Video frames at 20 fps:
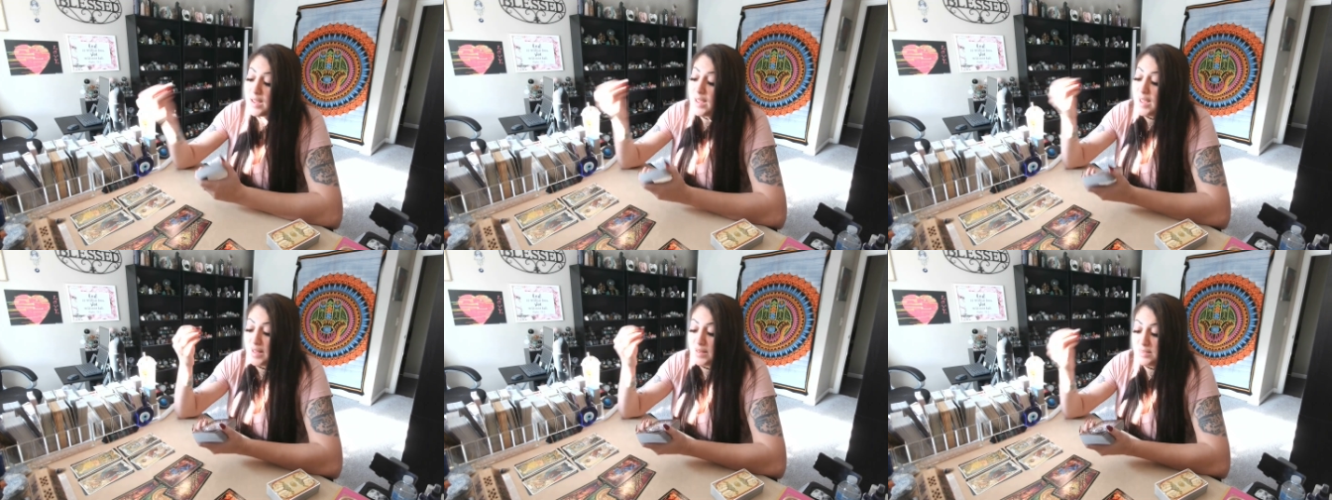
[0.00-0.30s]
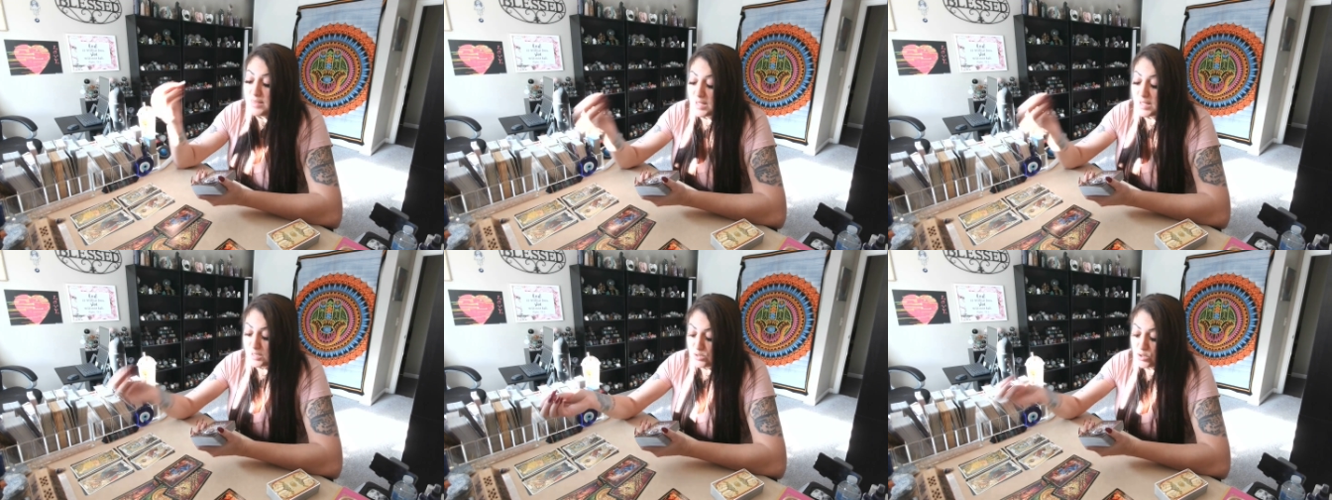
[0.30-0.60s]
and
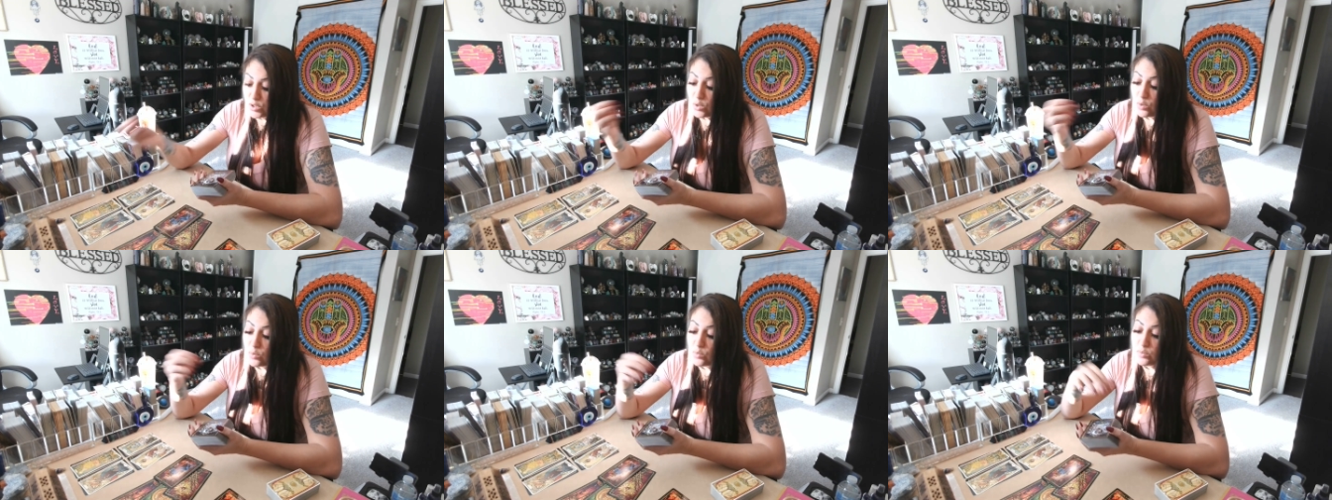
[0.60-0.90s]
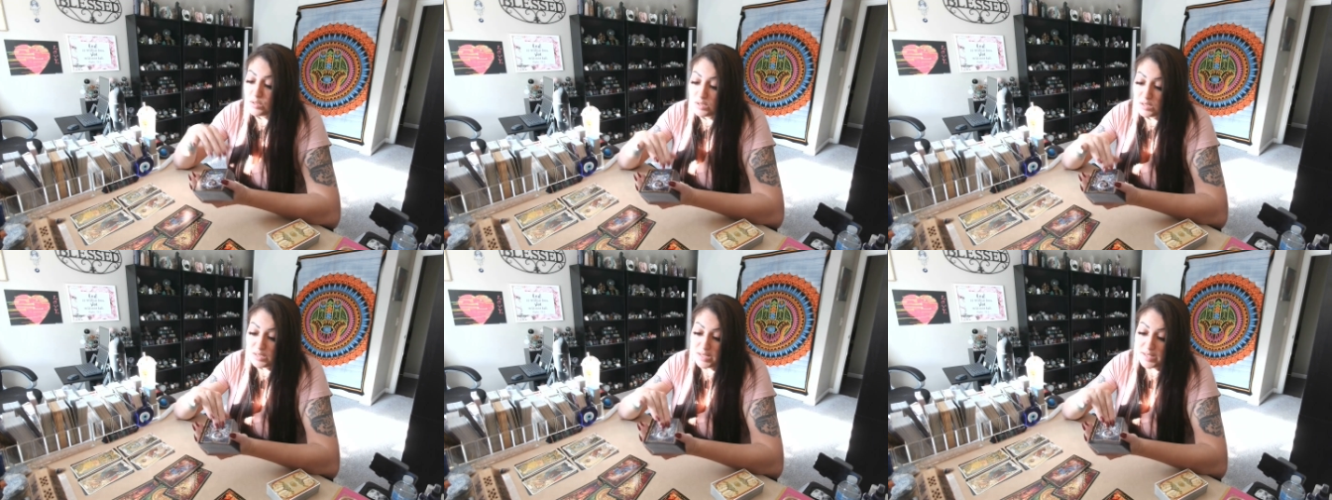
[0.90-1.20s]
they don't
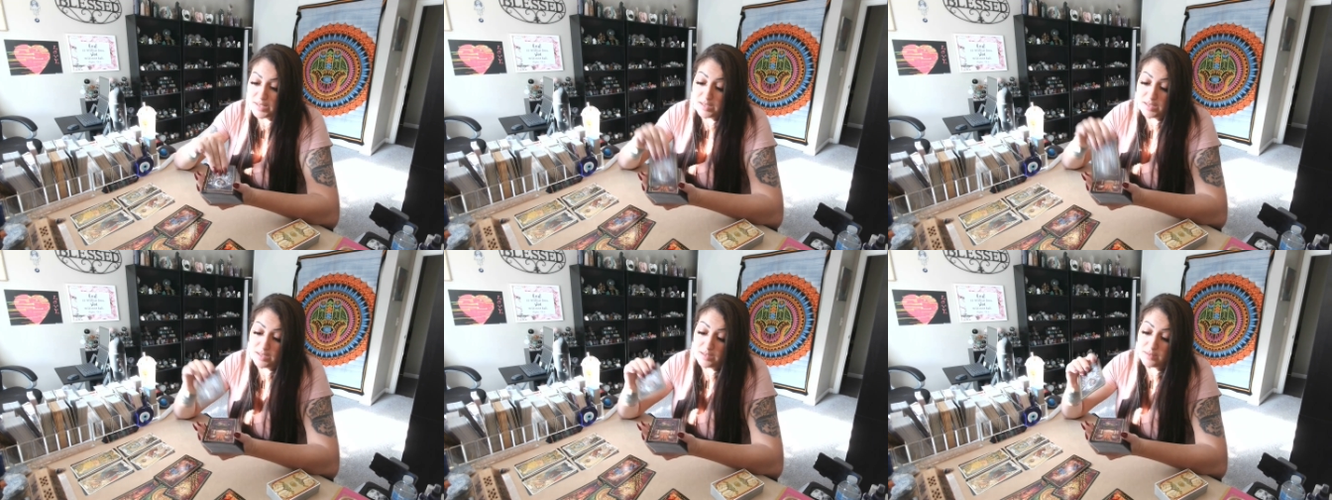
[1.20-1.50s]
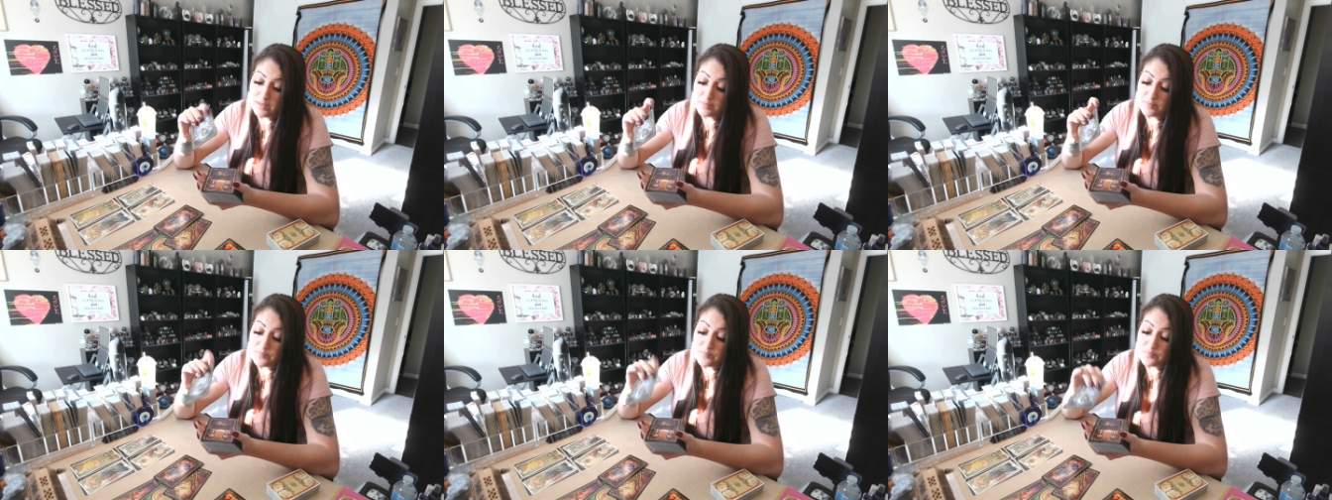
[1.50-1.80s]
like it.
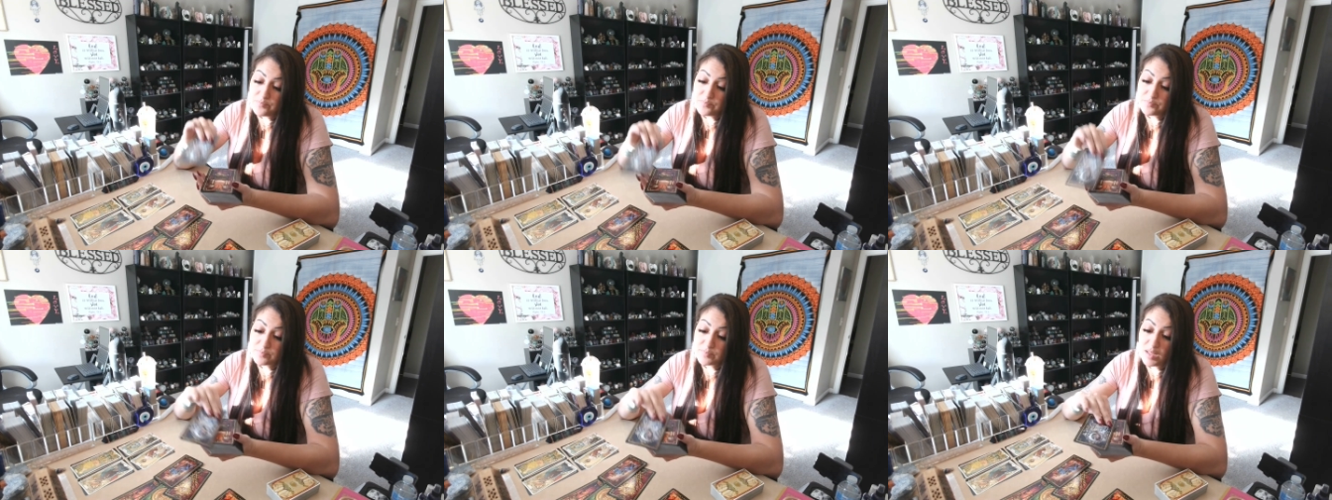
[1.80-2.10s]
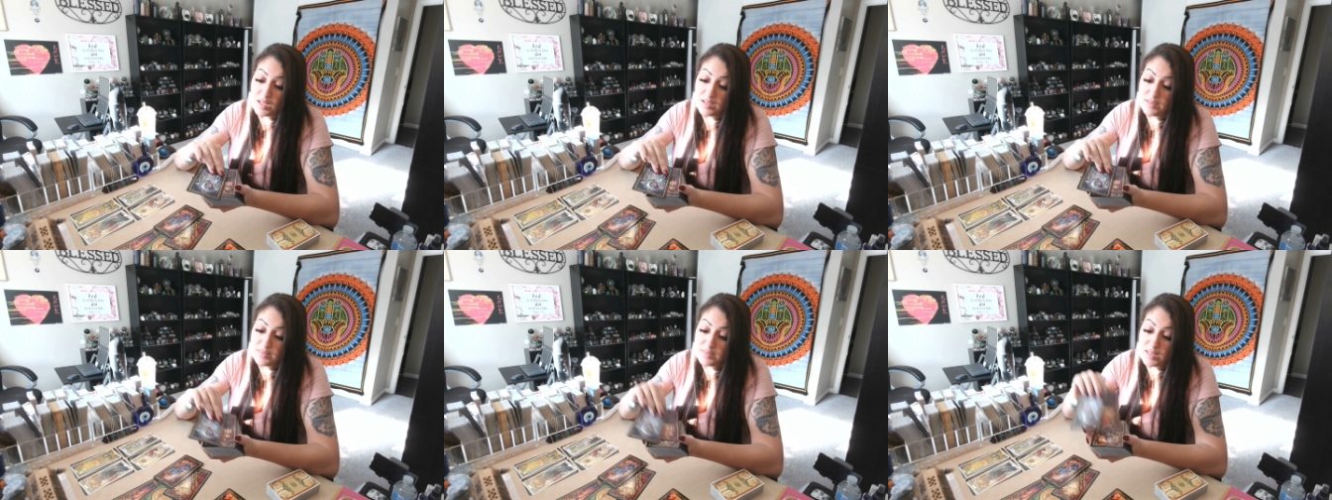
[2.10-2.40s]

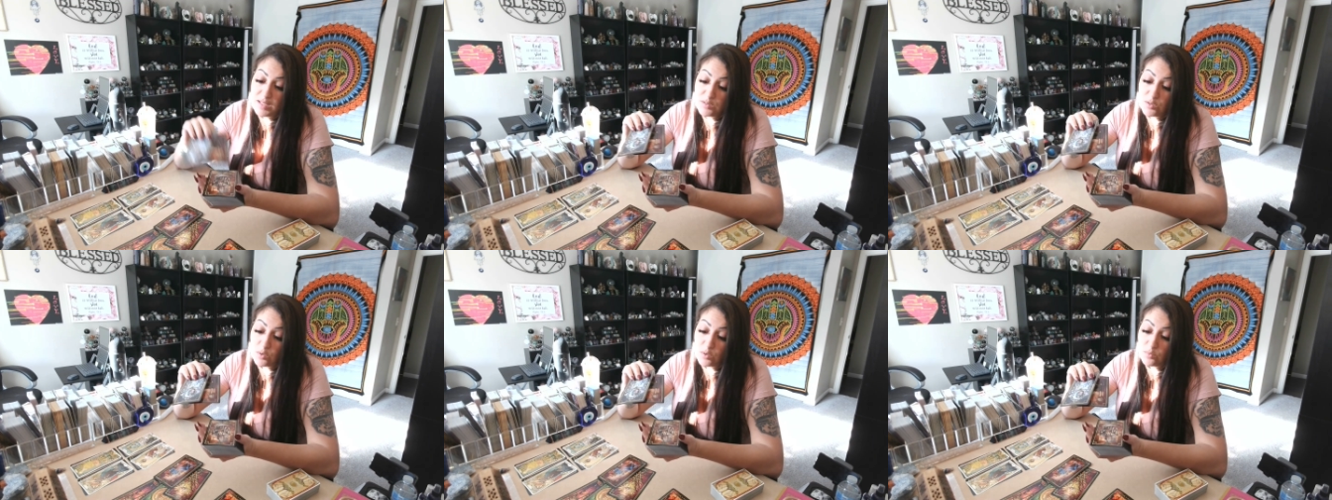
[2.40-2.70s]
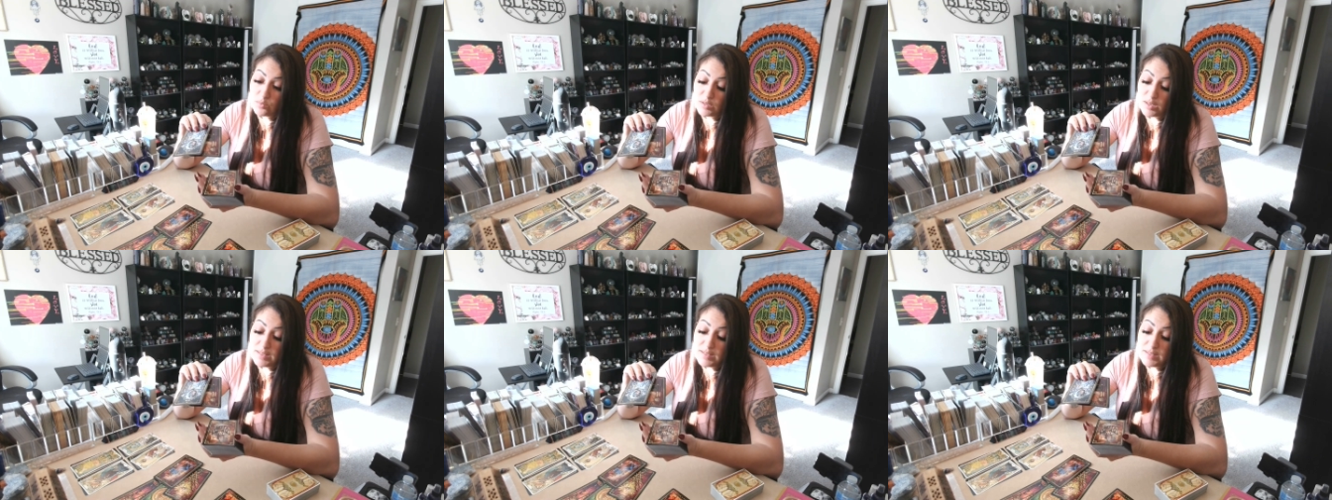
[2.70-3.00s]
And they don't
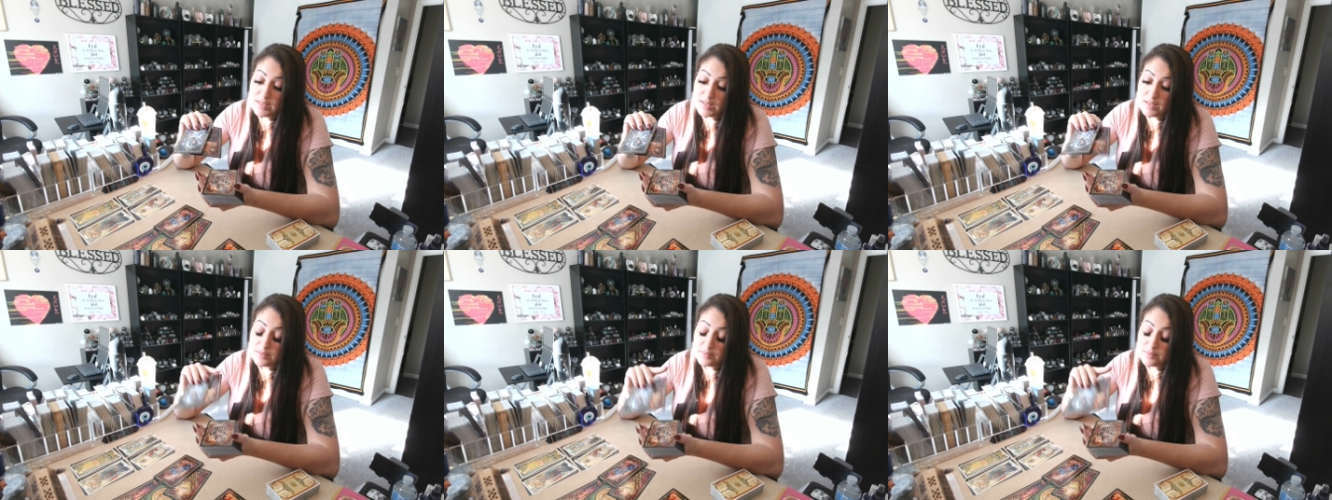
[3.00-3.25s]
like it.